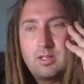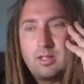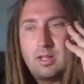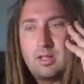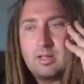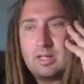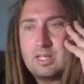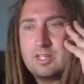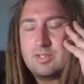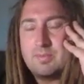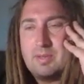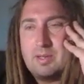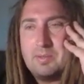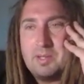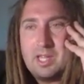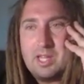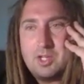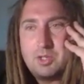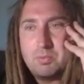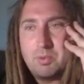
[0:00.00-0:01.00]
I guess
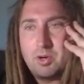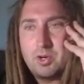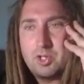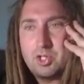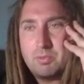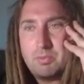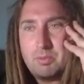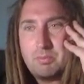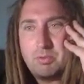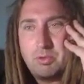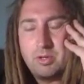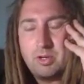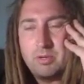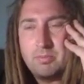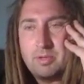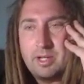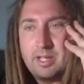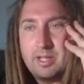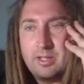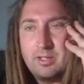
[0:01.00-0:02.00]
maybe H-bar should be put
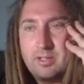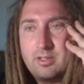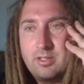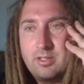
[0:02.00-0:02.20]
on my